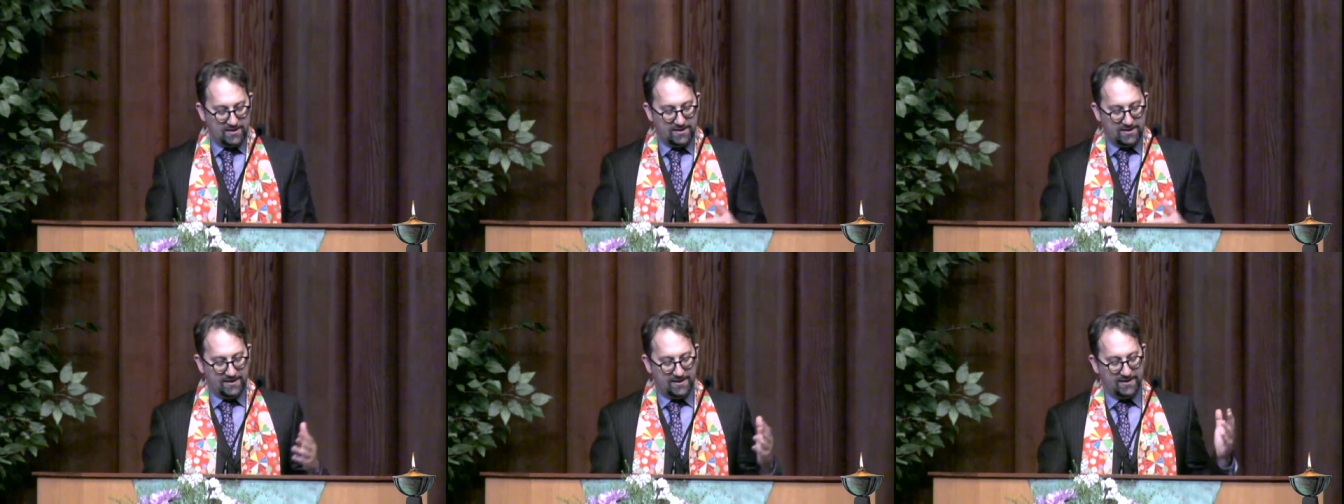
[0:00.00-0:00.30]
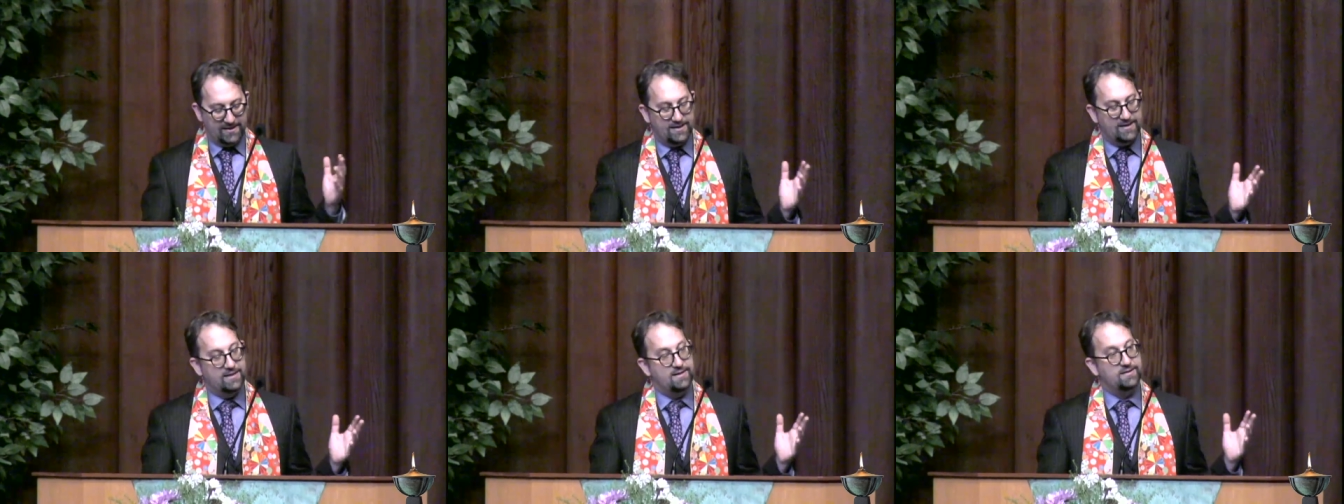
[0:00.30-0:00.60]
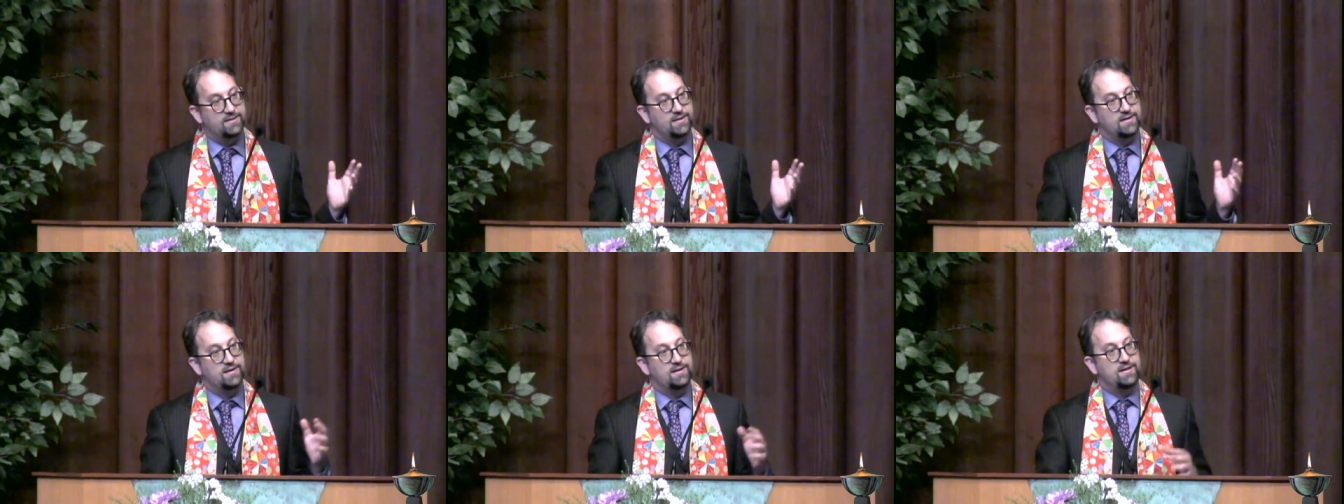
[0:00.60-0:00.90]
in
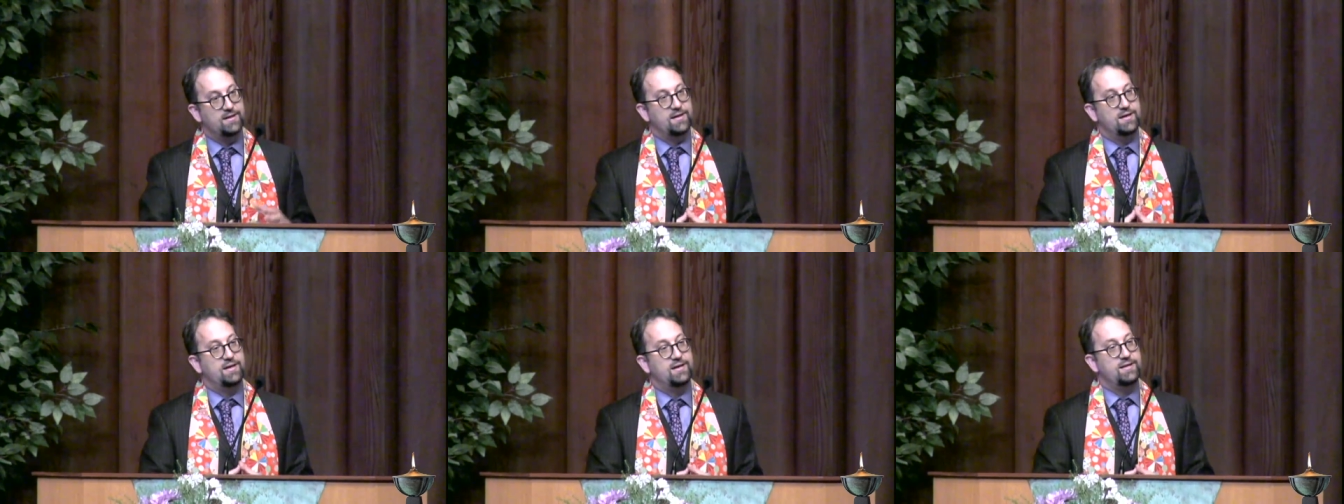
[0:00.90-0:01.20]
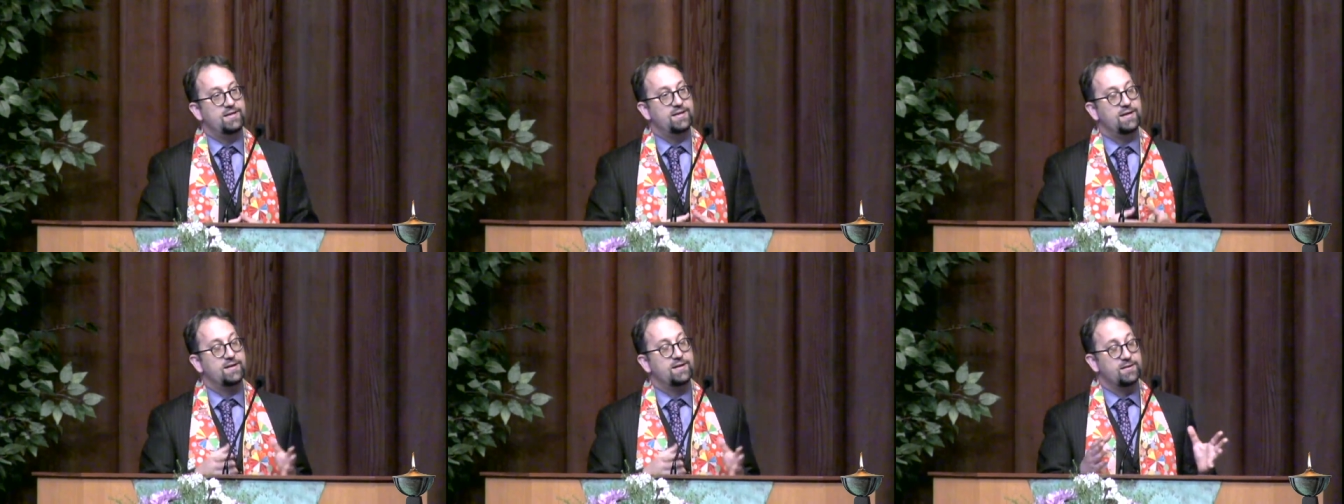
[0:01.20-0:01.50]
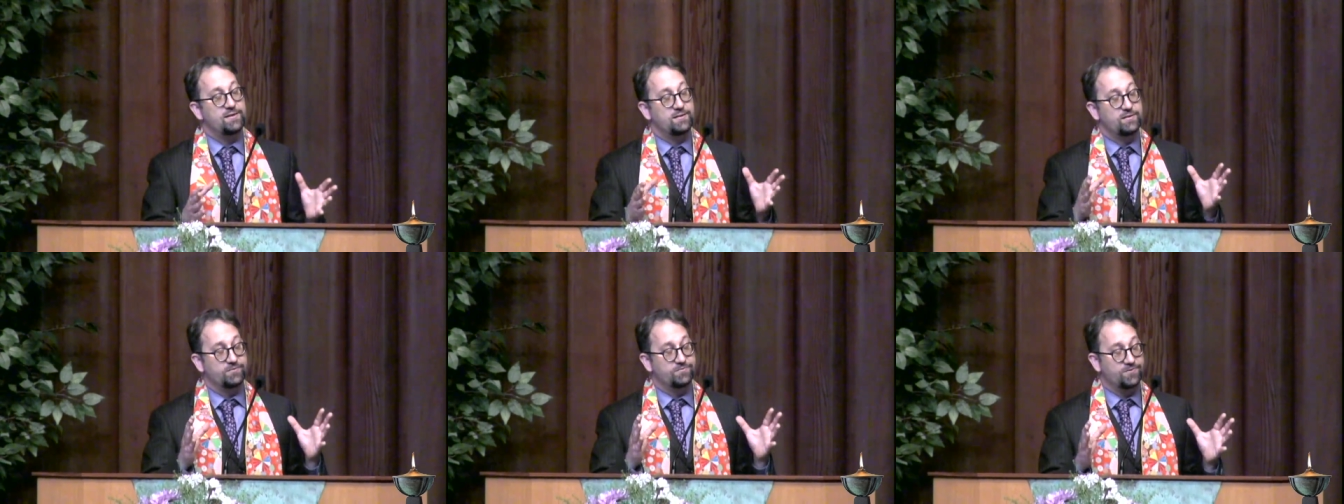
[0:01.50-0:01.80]
it,
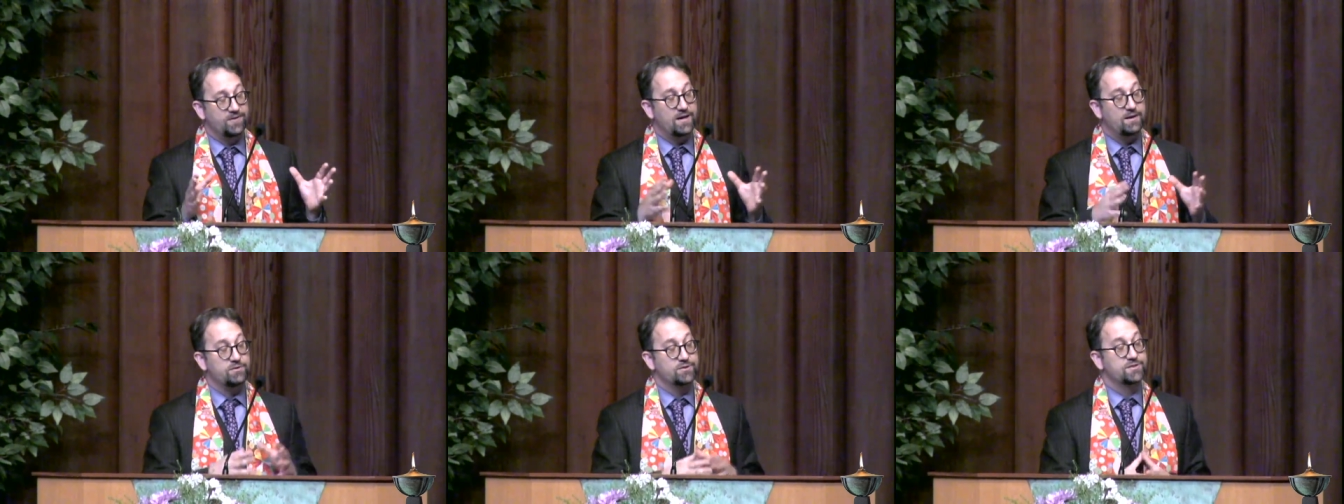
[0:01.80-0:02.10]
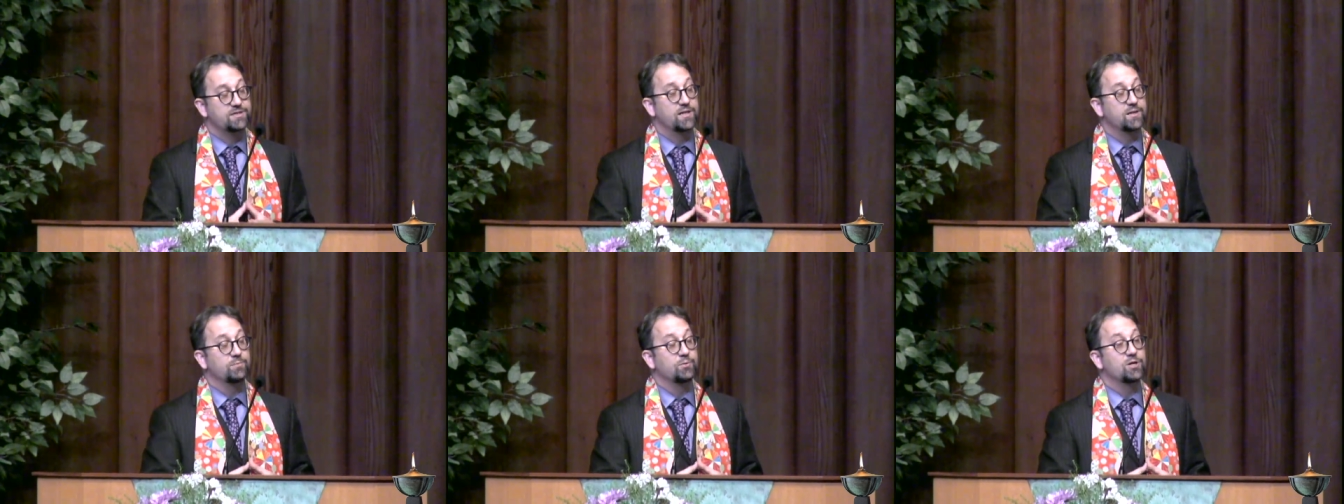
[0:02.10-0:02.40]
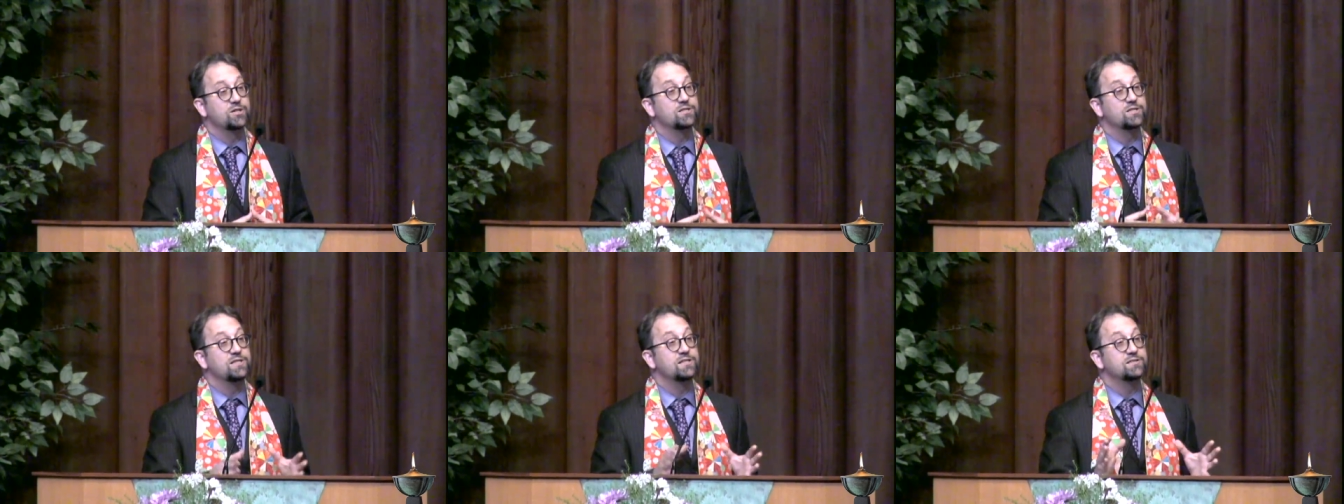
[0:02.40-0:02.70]
the flower
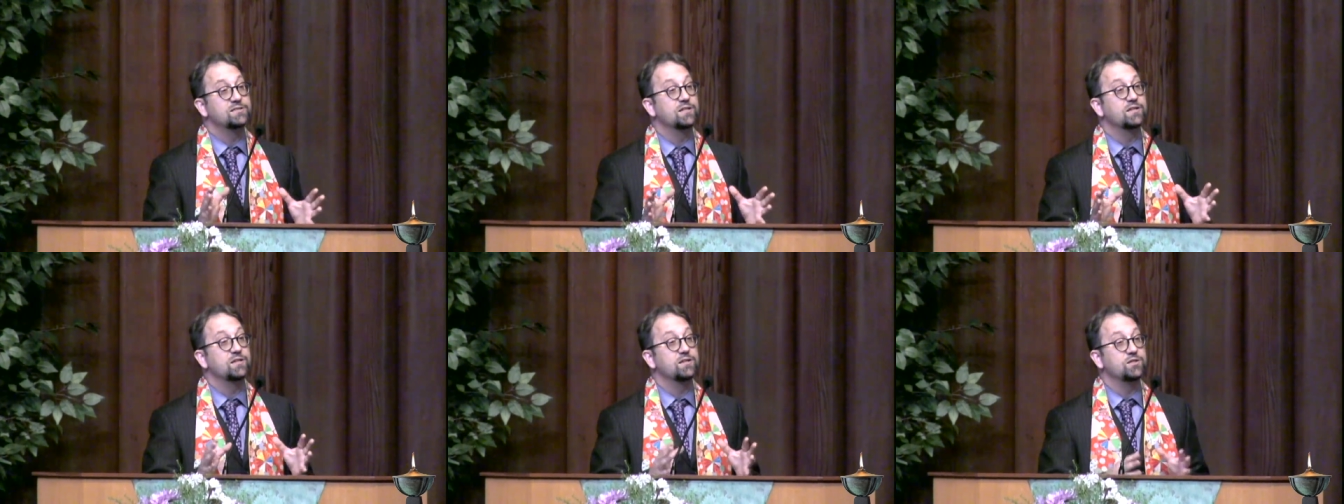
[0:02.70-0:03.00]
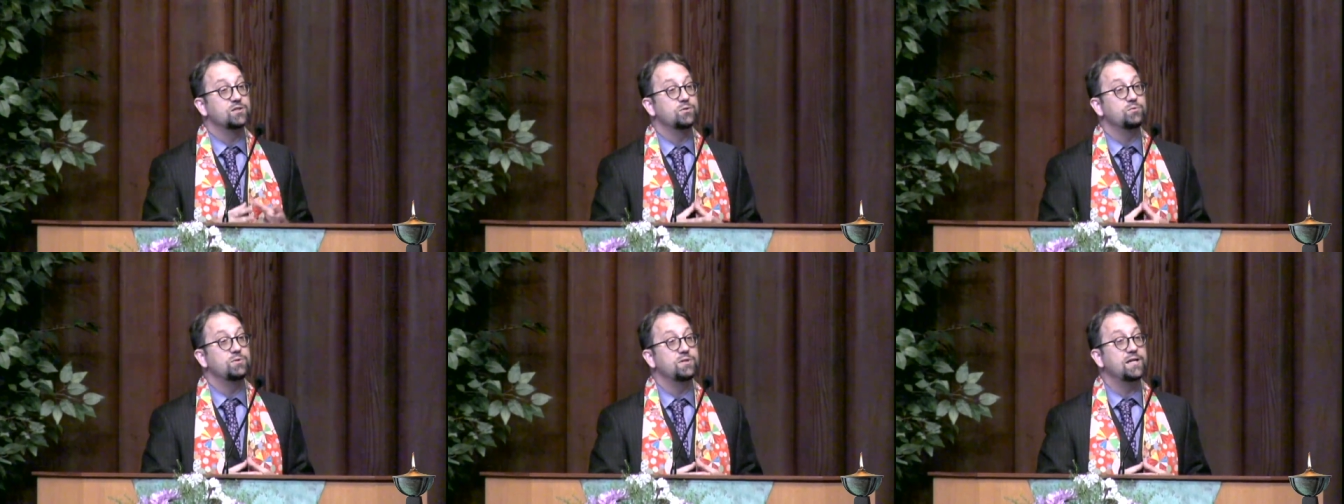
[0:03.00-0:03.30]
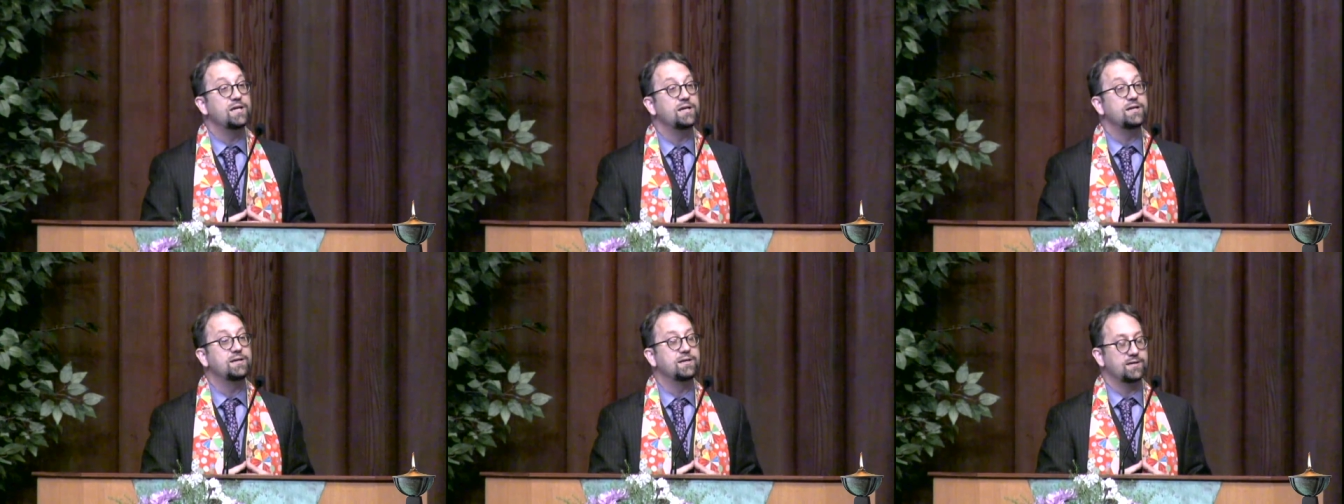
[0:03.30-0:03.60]
celebration is a
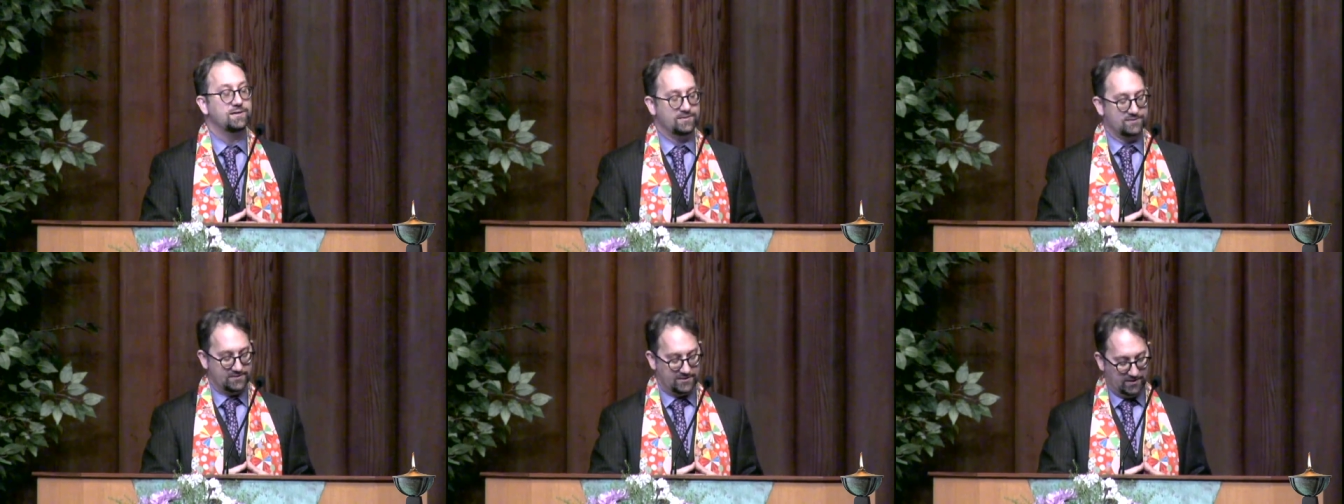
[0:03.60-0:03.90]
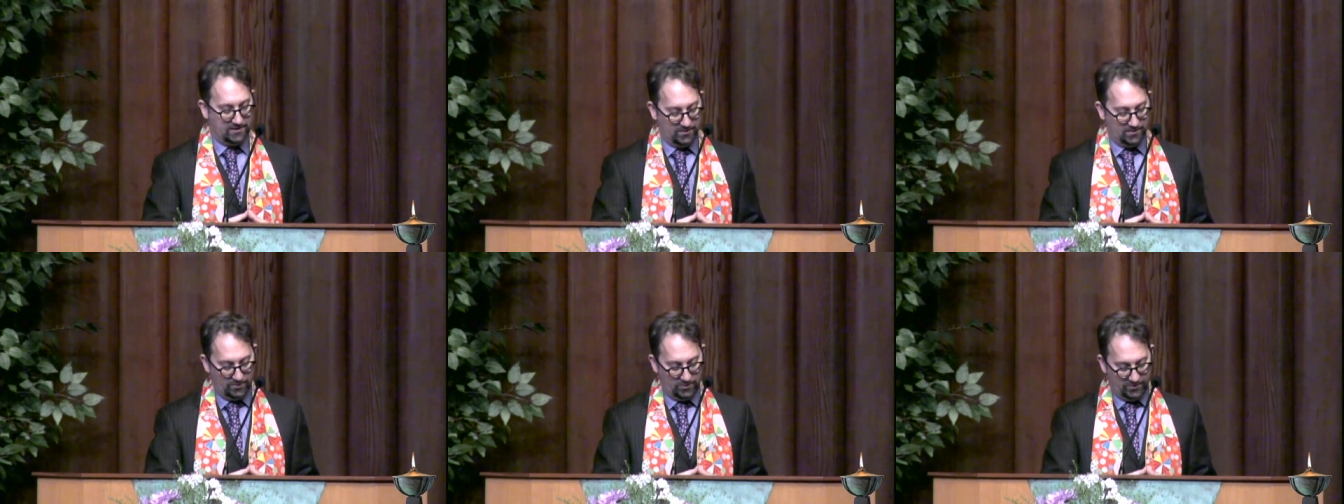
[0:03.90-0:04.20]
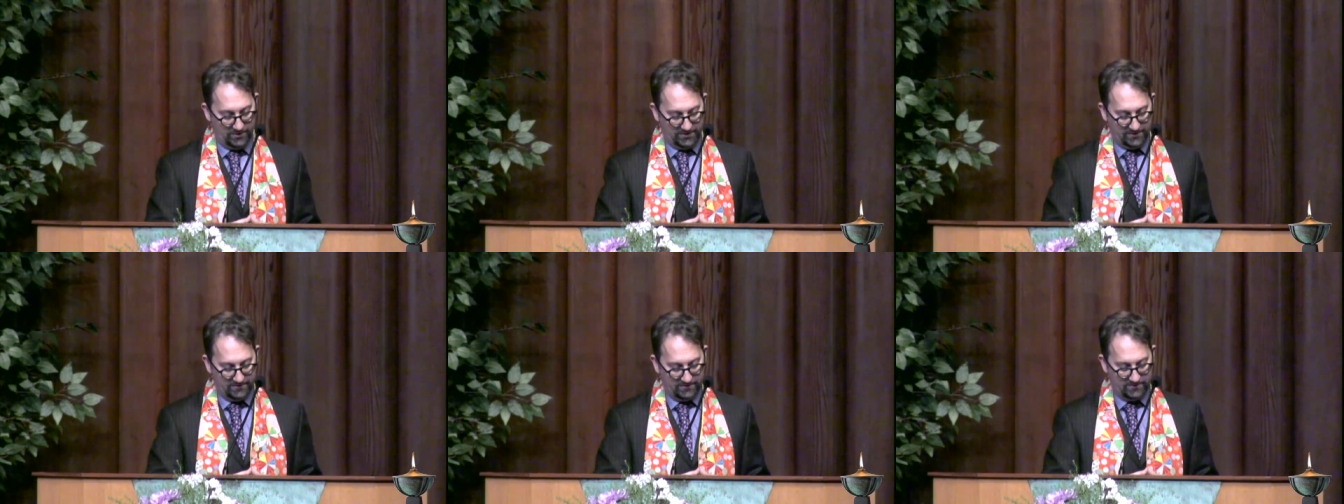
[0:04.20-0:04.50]
unique
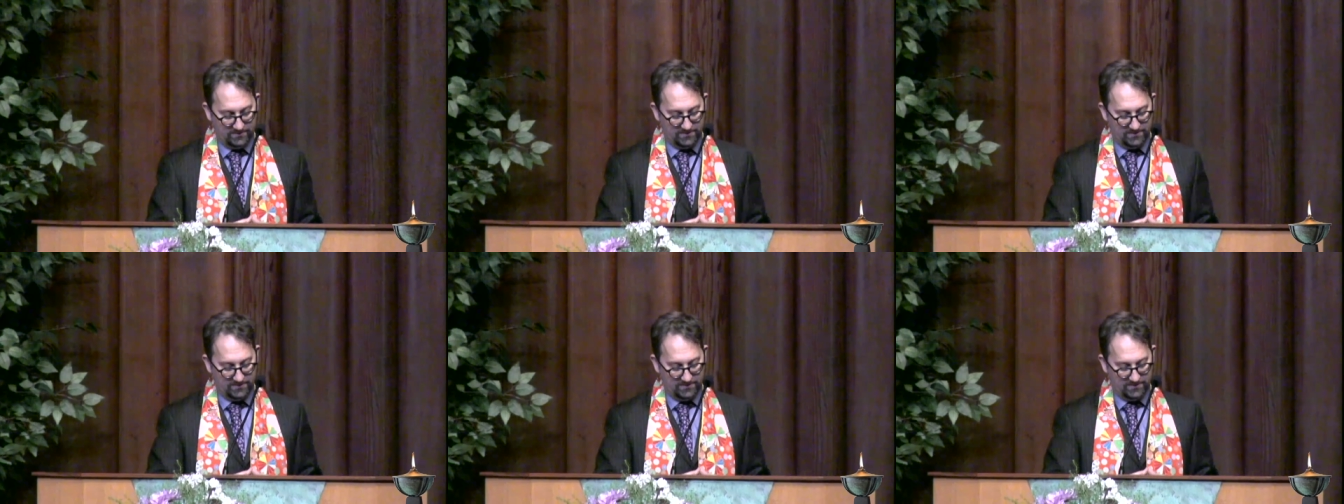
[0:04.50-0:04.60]
ceremony